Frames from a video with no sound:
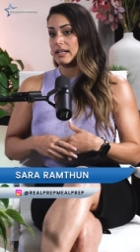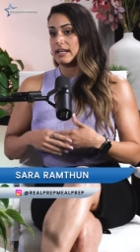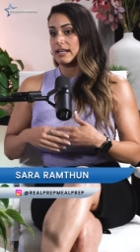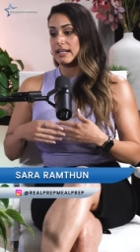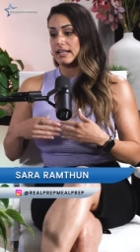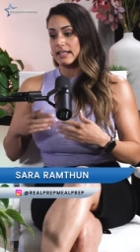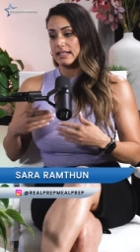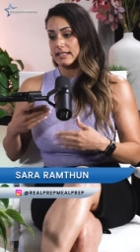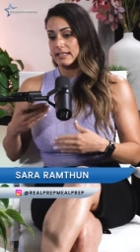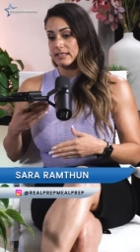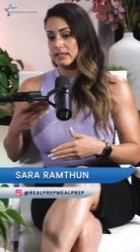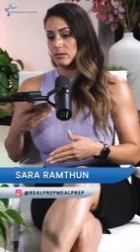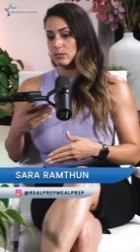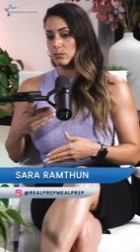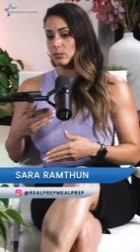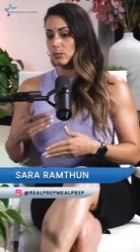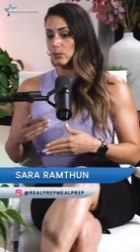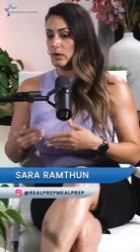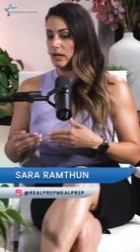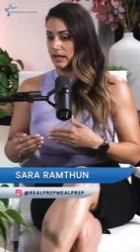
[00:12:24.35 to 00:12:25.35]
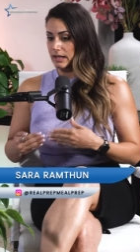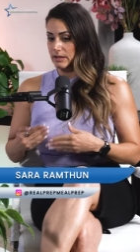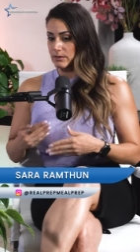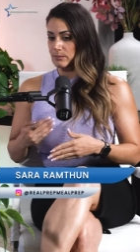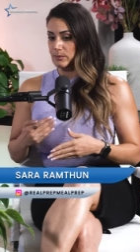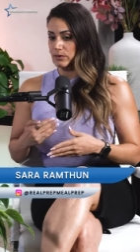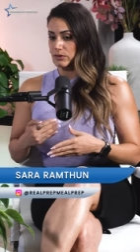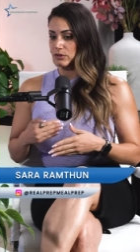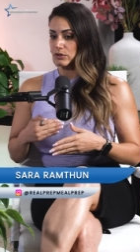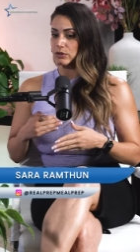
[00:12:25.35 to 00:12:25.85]
Is I
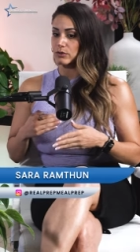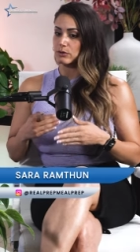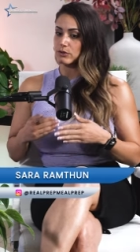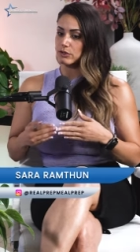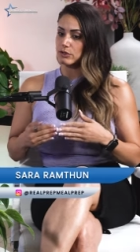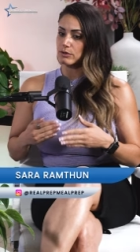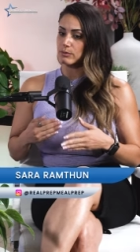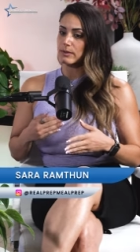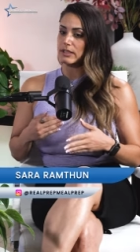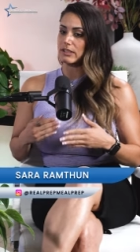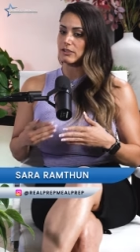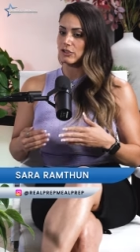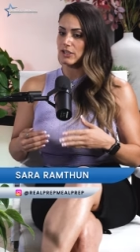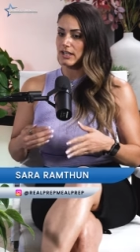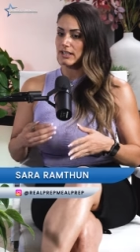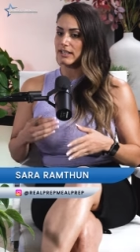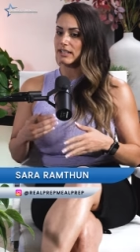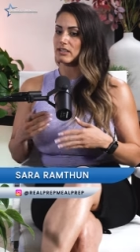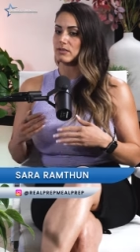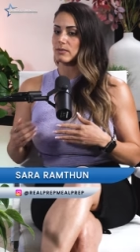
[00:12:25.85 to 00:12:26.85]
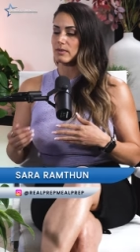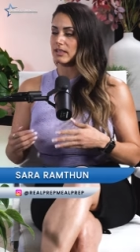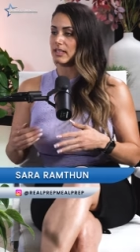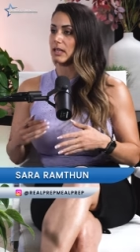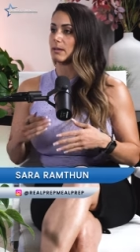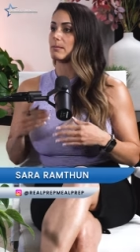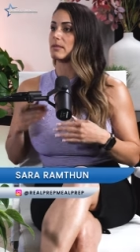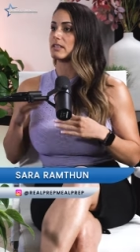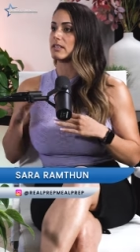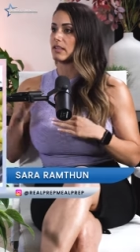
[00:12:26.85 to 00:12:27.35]
will do two week check ins with
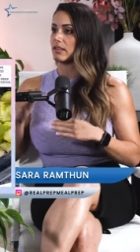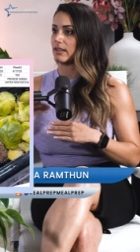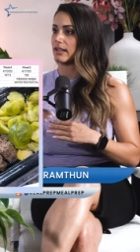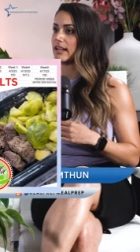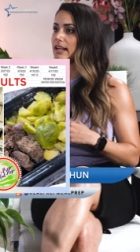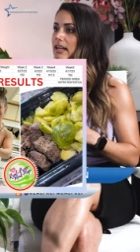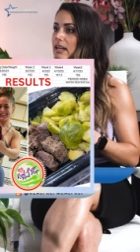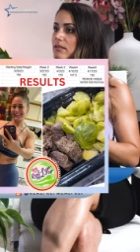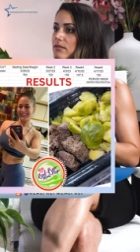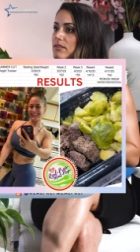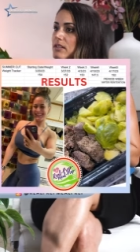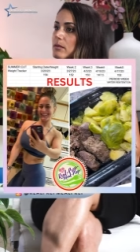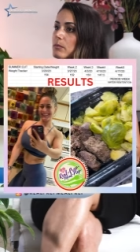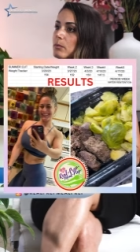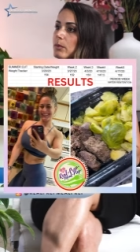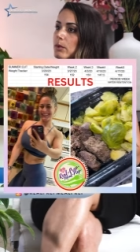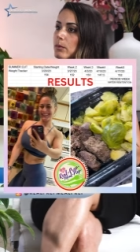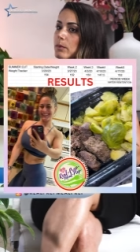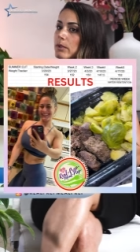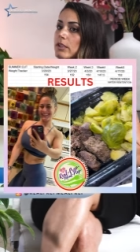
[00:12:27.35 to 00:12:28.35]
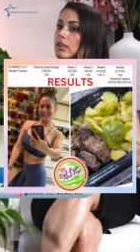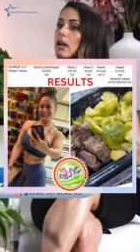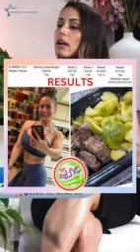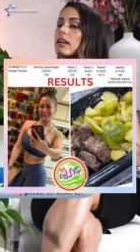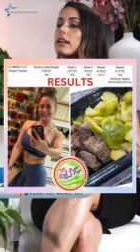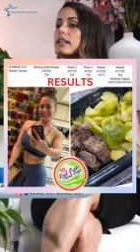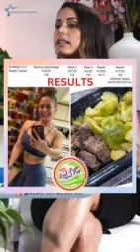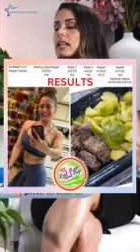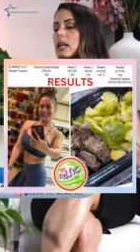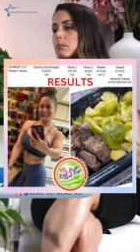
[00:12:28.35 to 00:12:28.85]
them until I have them where we're
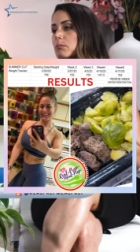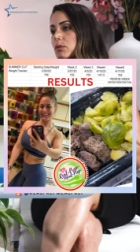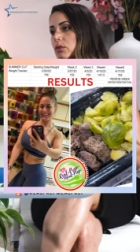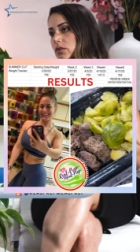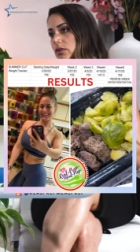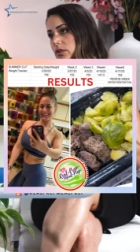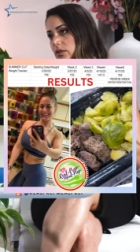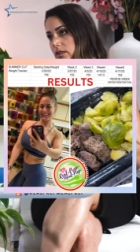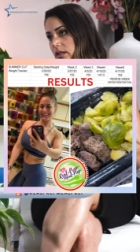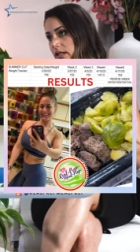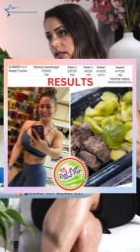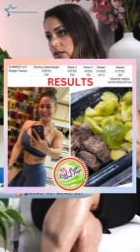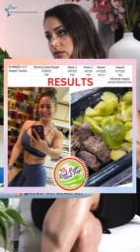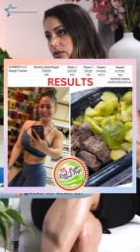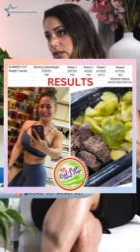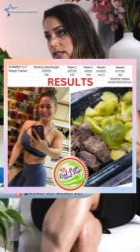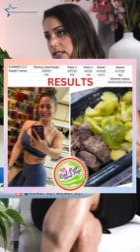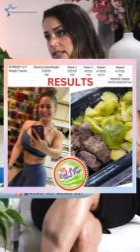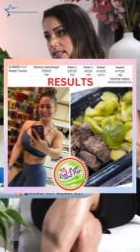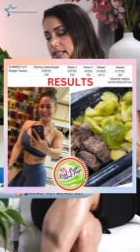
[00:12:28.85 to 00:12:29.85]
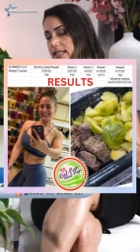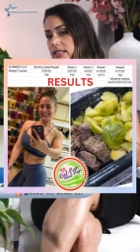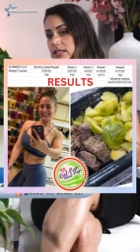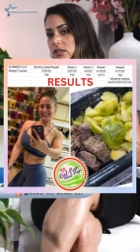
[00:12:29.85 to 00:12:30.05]
not at that borderline crazy.